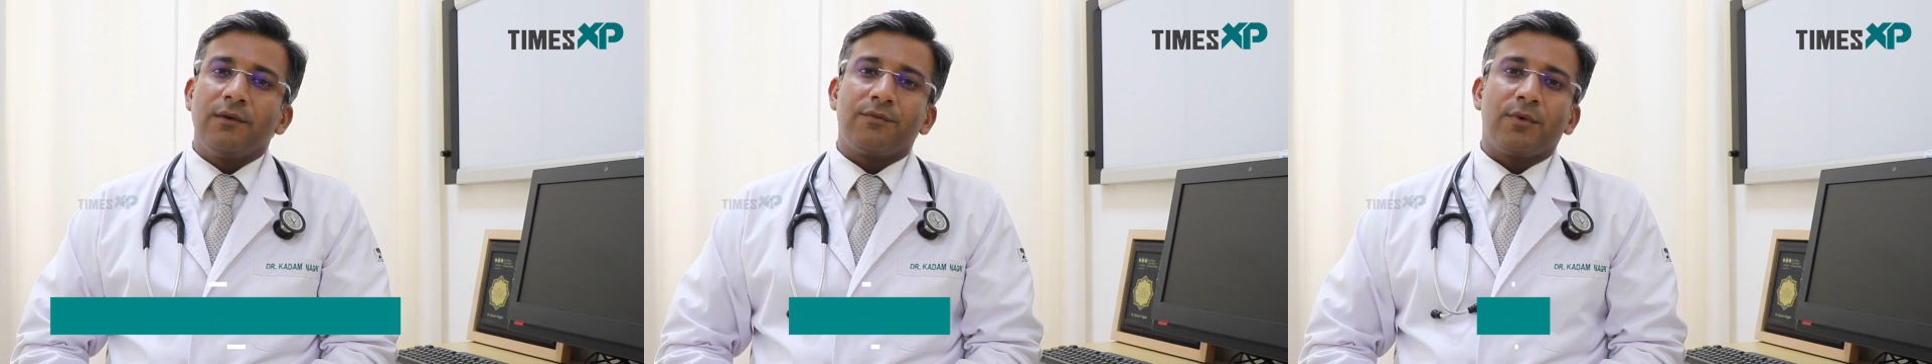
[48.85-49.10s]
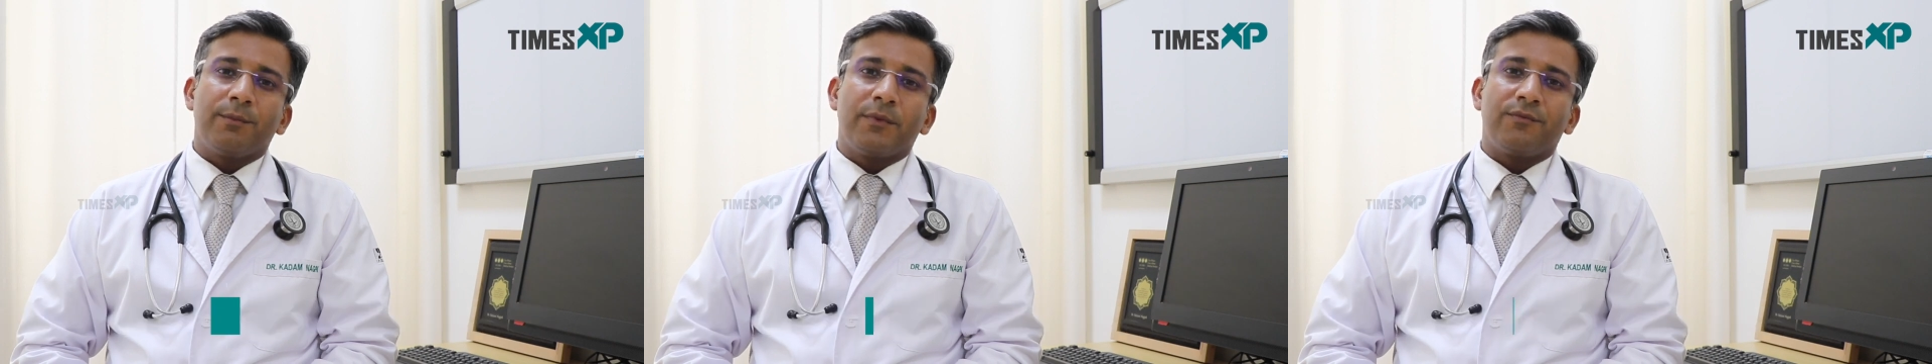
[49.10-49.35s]

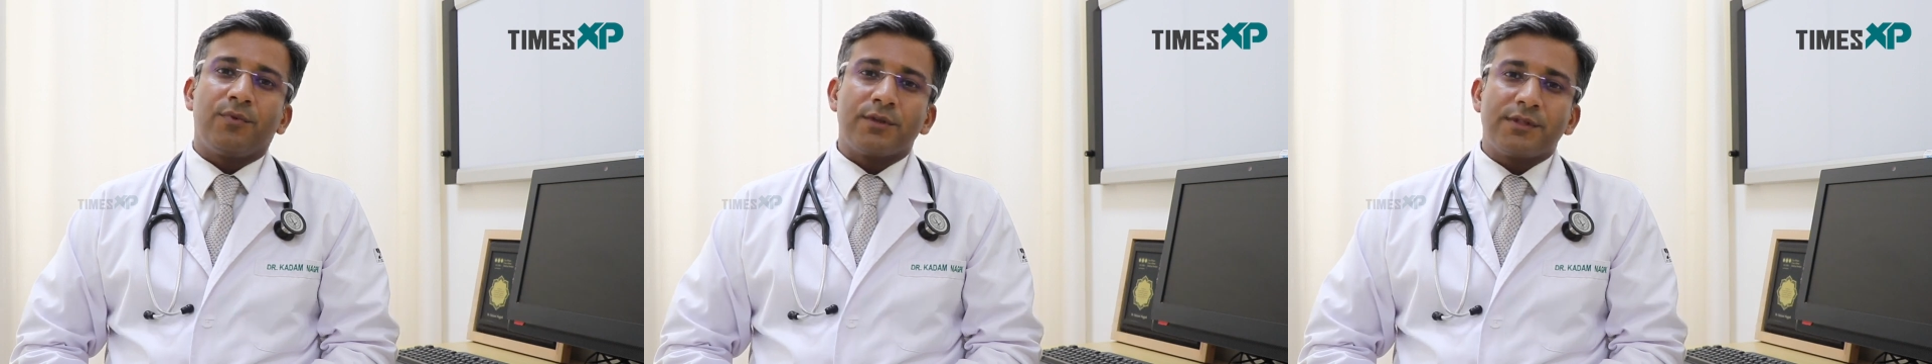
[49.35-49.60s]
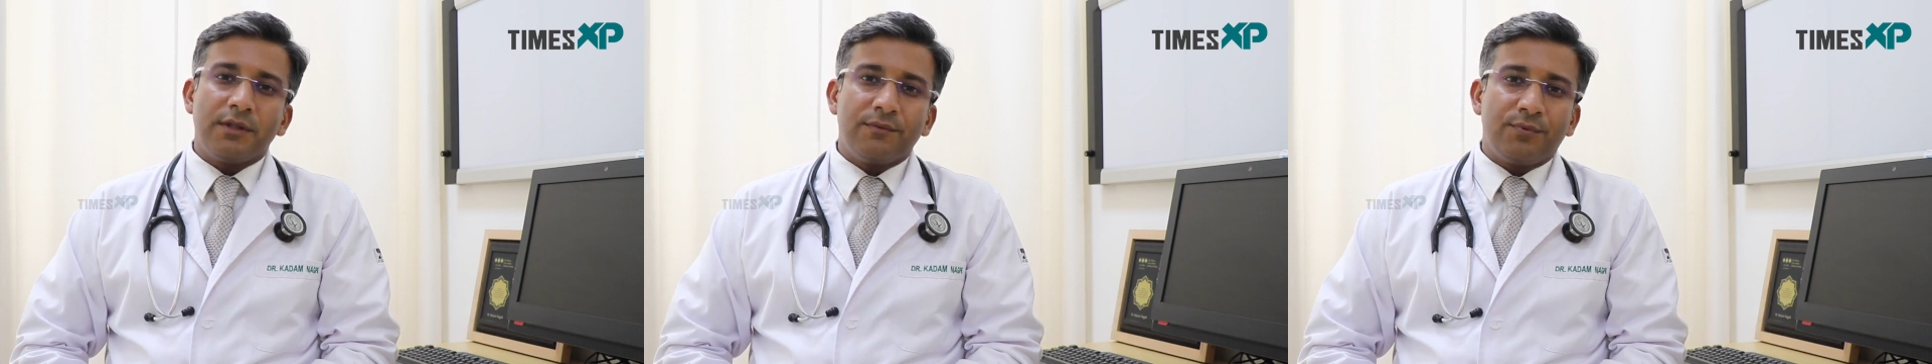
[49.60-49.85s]
from the
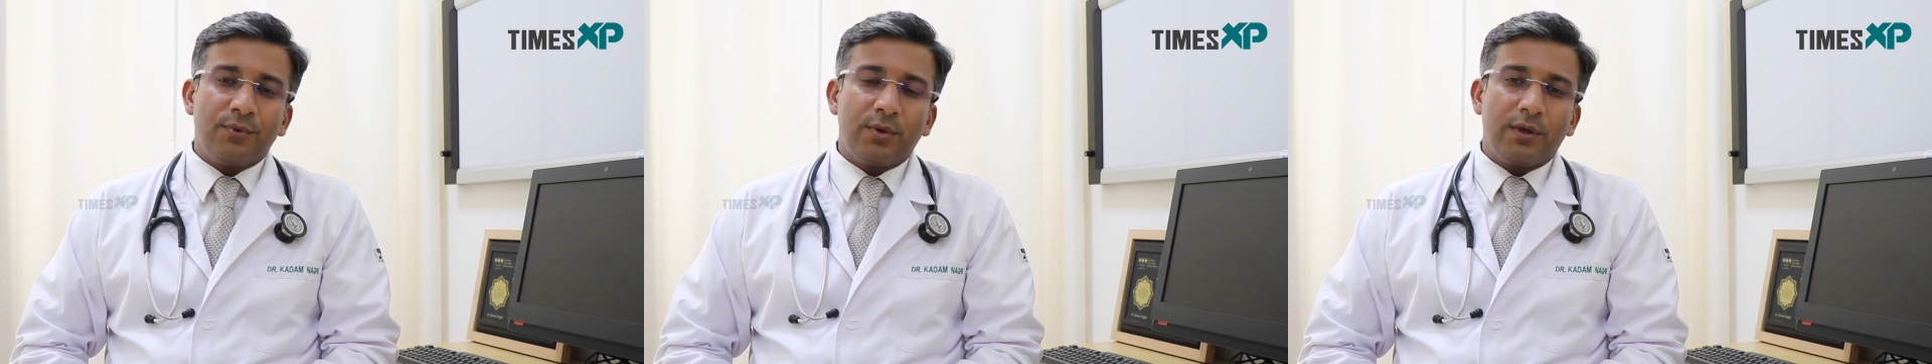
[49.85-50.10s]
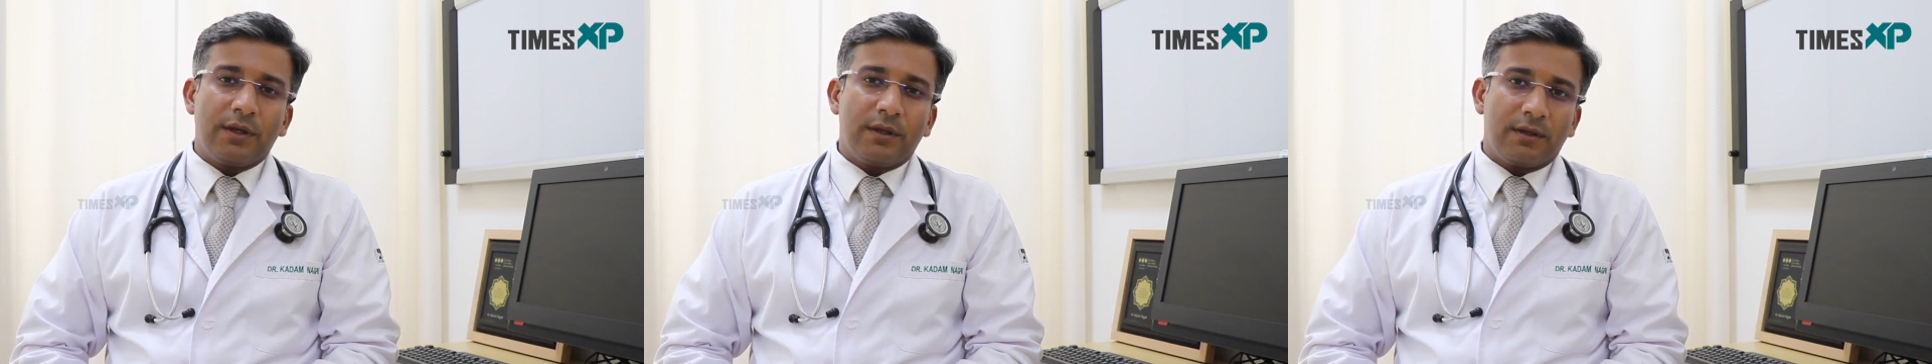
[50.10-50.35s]
fossil
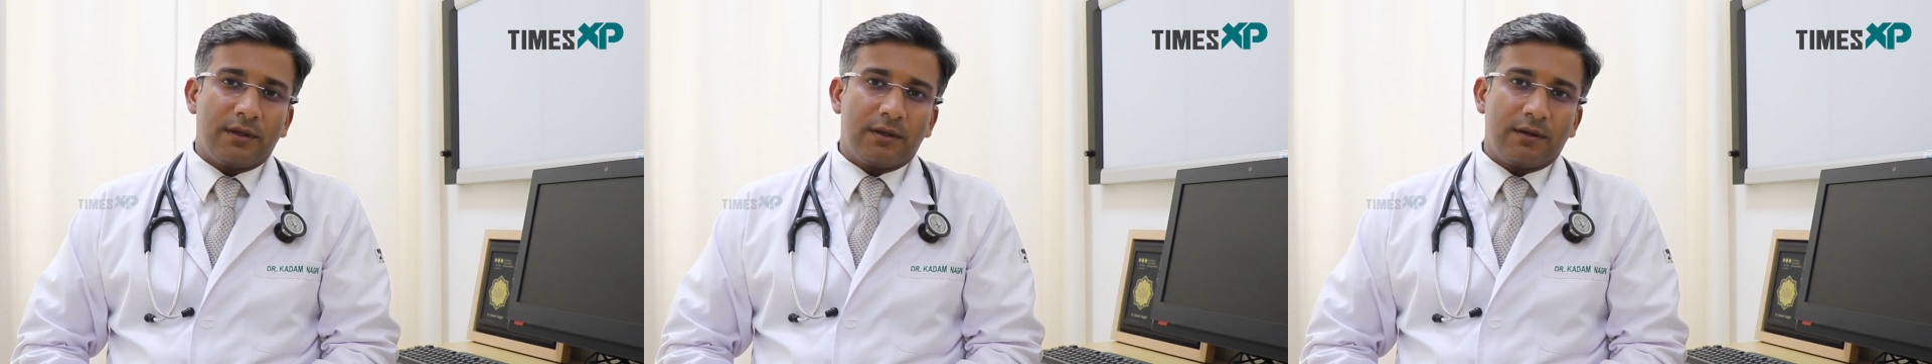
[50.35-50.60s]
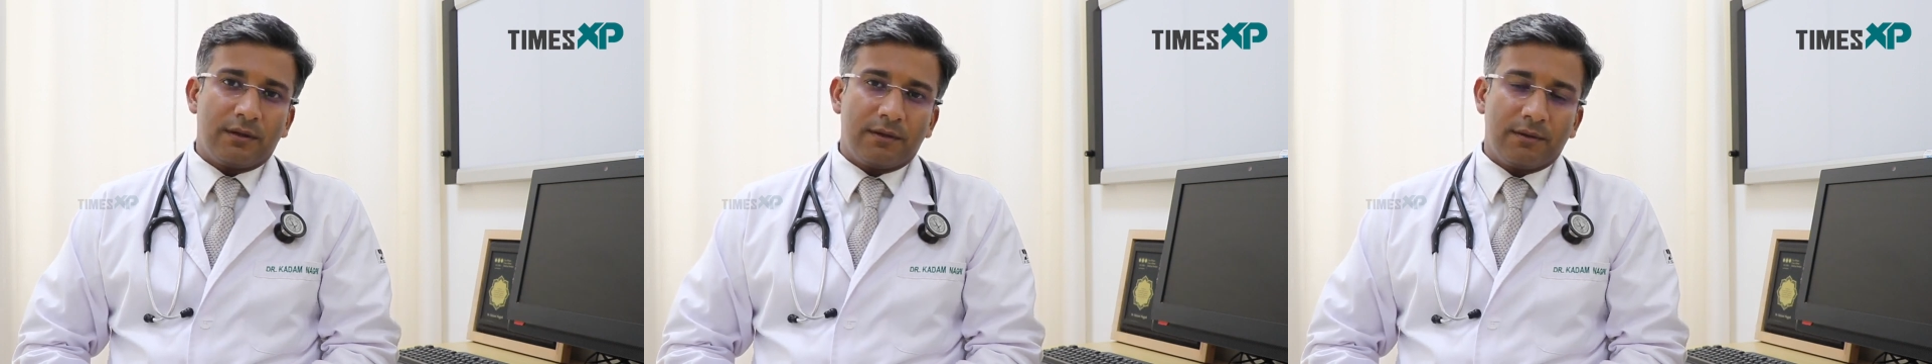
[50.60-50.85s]

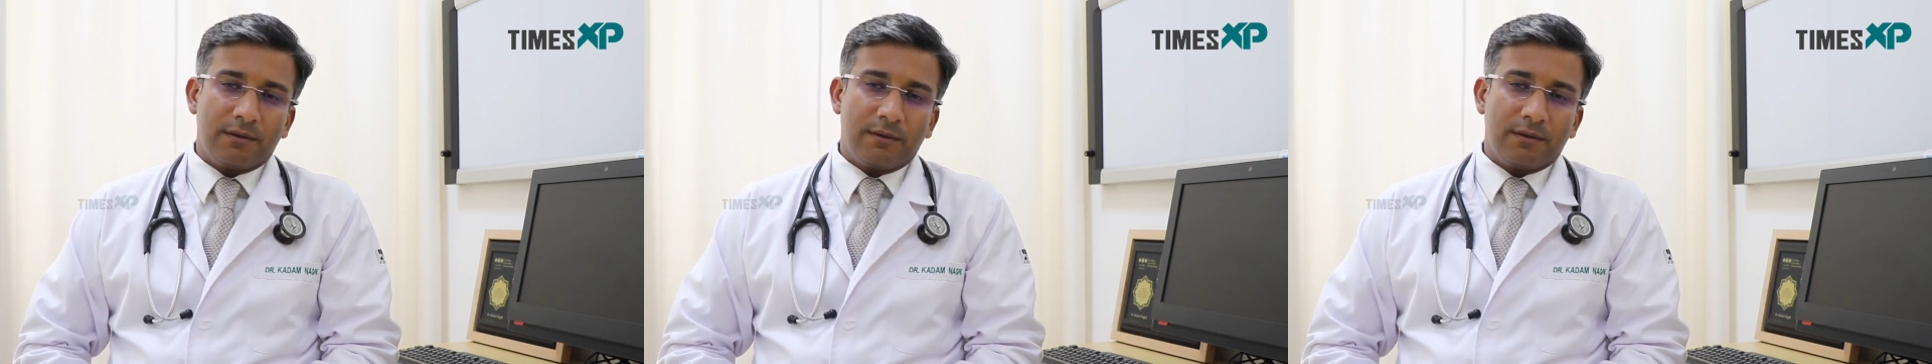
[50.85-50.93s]
fuel